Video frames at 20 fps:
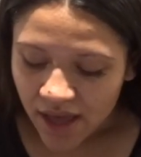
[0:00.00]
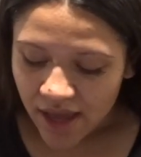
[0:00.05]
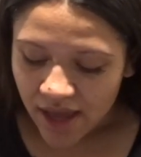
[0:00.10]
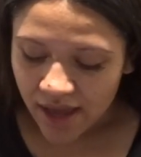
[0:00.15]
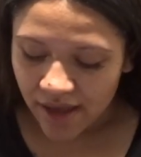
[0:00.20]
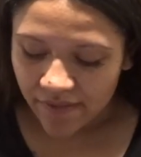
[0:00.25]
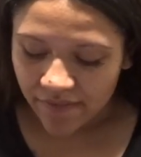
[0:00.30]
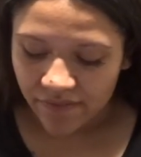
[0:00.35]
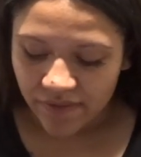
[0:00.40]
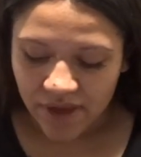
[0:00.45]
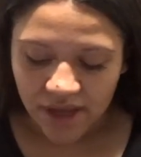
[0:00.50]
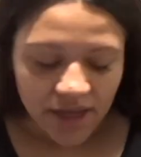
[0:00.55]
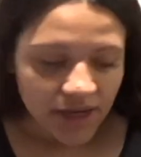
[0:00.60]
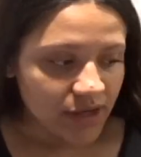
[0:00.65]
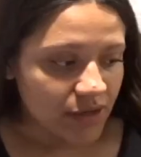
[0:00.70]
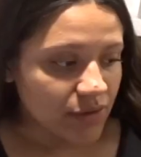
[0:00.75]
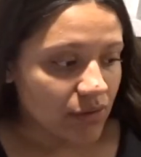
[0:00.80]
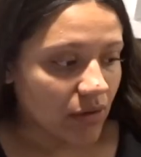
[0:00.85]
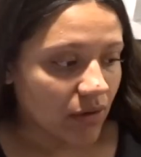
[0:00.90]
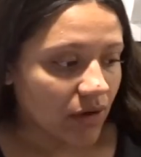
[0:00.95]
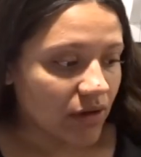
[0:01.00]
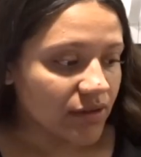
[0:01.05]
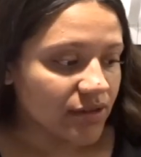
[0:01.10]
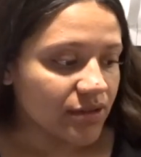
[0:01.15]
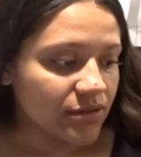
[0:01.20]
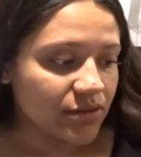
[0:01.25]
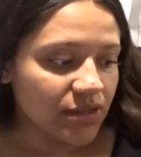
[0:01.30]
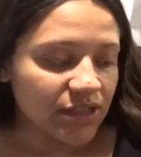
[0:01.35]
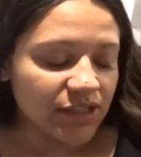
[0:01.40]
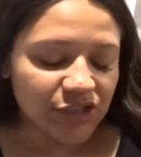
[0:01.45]
And then you
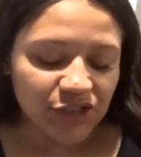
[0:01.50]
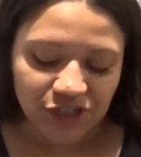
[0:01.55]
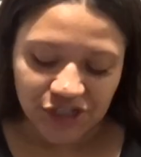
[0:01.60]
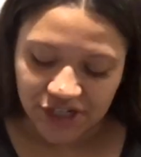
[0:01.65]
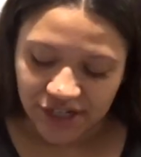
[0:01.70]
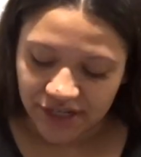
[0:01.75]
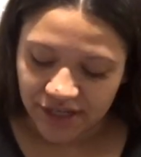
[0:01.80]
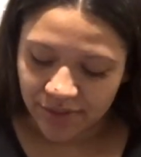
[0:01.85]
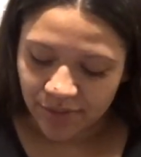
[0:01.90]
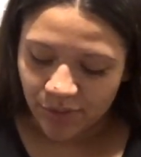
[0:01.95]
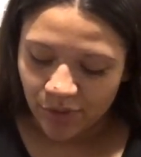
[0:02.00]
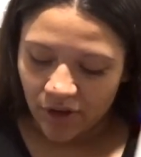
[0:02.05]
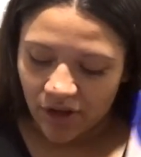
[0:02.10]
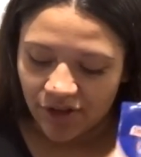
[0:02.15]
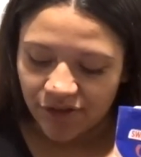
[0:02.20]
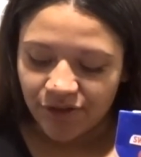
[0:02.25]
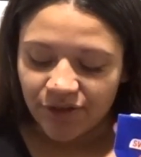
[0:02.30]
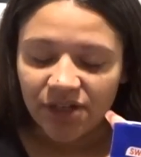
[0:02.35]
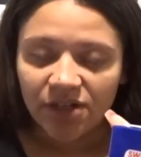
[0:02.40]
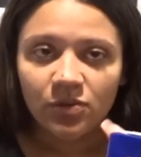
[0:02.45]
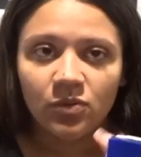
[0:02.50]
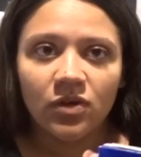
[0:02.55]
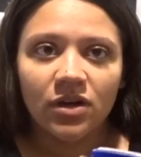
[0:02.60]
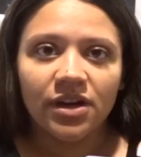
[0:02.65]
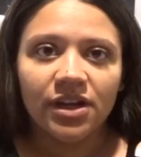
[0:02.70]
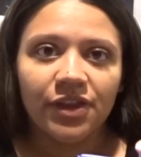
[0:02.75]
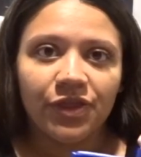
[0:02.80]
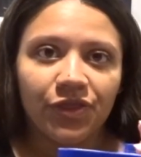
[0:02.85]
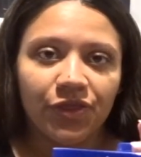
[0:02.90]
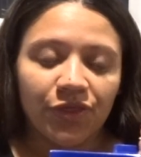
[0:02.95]
also need chicken broth. You need
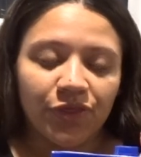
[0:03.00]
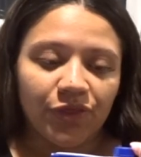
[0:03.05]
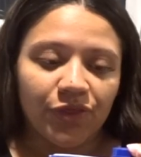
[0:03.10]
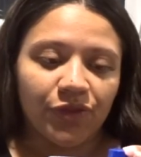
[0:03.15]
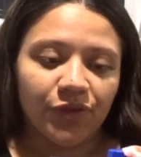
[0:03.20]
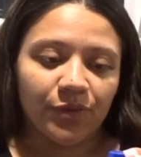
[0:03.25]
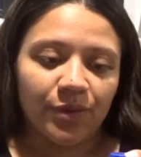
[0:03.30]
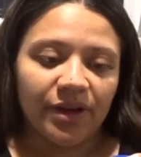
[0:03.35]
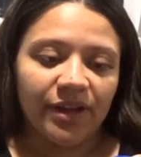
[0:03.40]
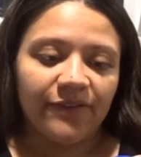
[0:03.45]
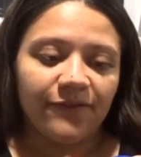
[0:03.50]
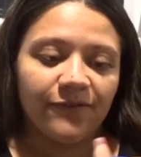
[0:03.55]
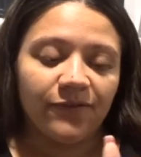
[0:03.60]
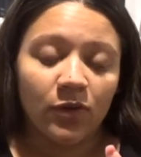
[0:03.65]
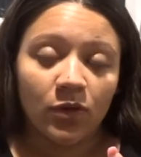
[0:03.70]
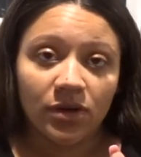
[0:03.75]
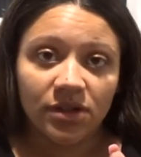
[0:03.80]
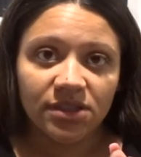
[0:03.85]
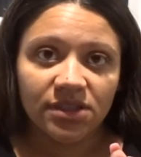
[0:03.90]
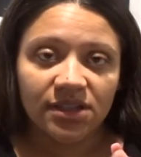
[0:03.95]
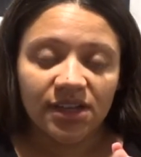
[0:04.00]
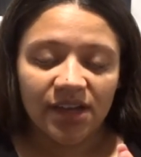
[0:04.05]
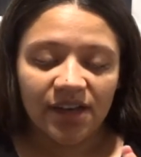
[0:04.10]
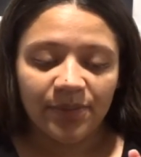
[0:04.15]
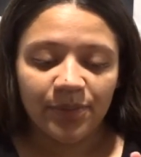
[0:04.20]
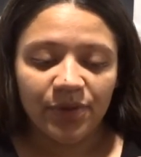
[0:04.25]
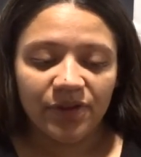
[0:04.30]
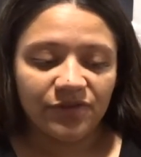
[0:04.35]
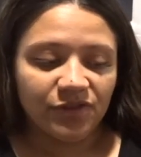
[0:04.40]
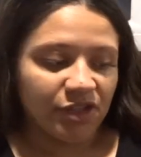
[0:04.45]
1 3/4
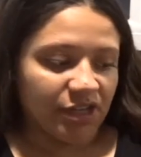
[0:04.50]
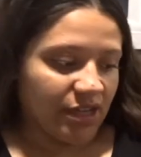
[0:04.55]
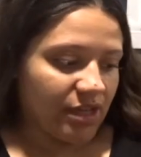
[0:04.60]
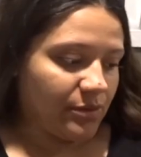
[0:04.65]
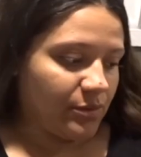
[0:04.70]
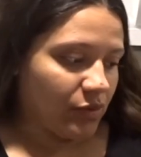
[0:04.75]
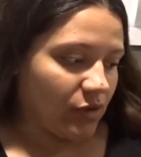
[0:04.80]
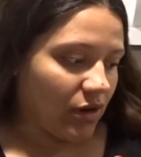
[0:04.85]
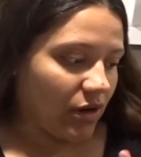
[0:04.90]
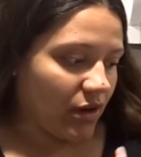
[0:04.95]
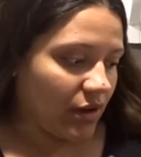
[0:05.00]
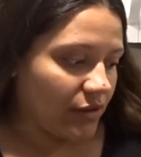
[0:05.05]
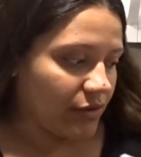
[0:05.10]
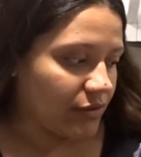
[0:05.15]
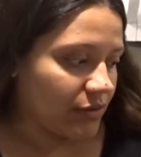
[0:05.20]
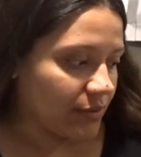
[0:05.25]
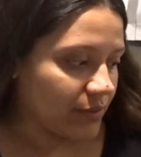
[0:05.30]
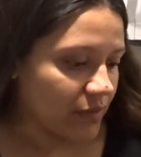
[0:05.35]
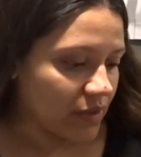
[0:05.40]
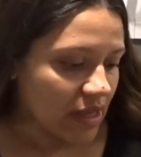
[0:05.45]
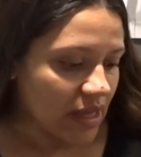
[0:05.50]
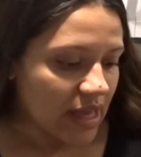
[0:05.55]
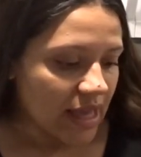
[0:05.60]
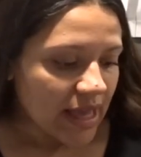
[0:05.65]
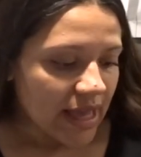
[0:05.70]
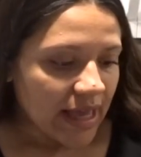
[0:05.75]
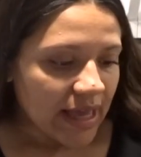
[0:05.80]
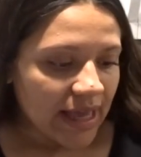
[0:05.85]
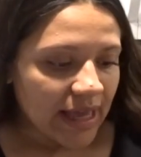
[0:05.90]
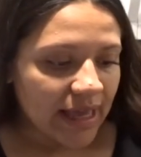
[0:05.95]
cup of chicken broth.
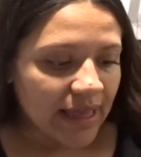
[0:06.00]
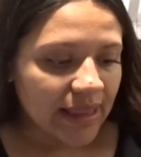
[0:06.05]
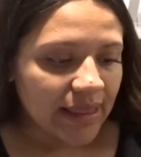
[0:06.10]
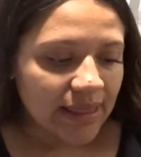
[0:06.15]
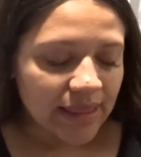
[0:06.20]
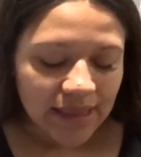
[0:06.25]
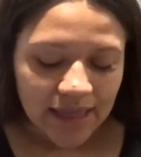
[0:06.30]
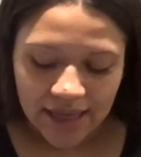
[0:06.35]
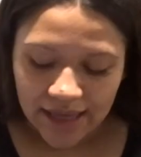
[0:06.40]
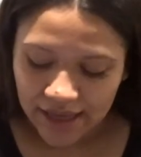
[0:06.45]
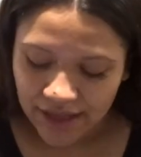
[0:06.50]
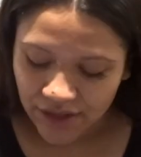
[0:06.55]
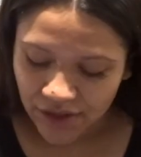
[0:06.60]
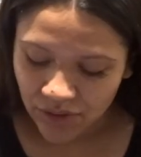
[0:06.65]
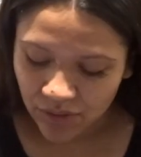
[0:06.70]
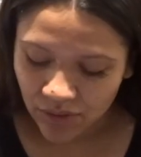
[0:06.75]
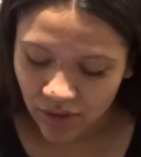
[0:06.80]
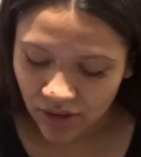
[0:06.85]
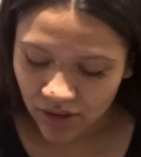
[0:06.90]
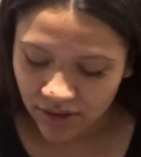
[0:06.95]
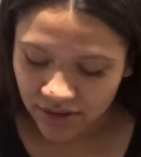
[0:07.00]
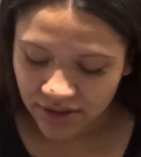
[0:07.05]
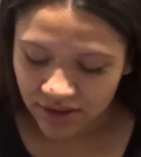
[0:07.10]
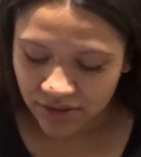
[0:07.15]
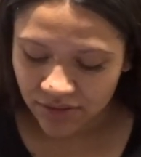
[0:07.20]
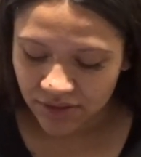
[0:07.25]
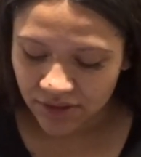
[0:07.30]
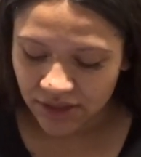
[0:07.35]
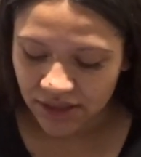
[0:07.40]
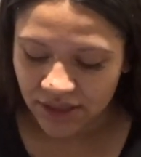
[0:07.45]
And then you
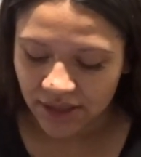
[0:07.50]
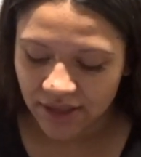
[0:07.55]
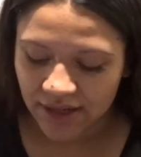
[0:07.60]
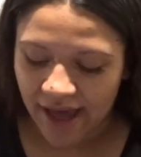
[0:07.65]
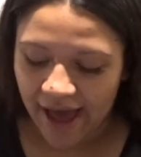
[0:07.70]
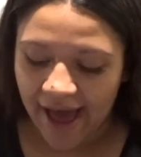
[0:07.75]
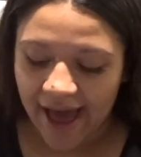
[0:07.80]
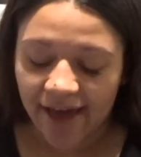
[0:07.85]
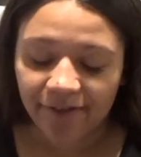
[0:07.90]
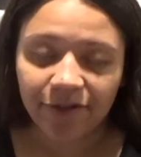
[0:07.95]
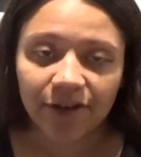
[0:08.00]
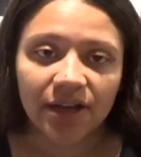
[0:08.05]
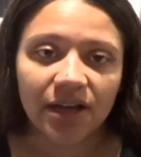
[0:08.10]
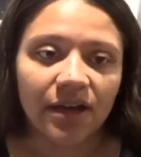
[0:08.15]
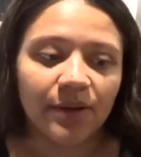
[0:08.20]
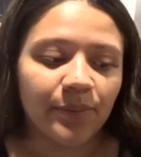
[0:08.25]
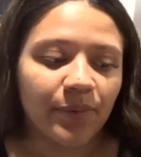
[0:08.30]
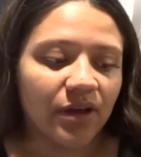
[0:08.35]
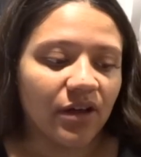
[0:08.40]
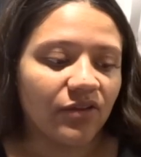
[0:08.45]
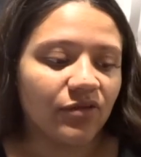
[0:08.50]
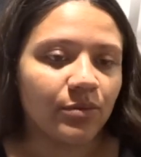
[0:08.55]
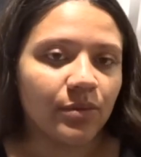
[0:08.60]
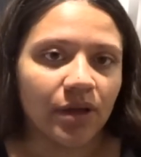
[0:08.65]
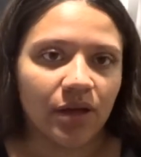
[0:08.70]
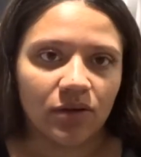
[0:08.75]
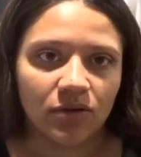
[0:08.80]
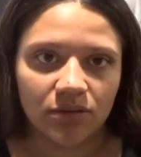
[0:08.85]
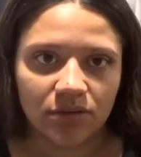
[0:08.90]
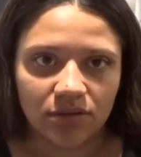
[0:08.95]
also need a half a cup of
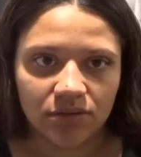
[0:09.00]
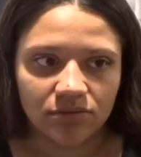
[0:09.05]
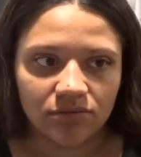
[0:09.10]
milk.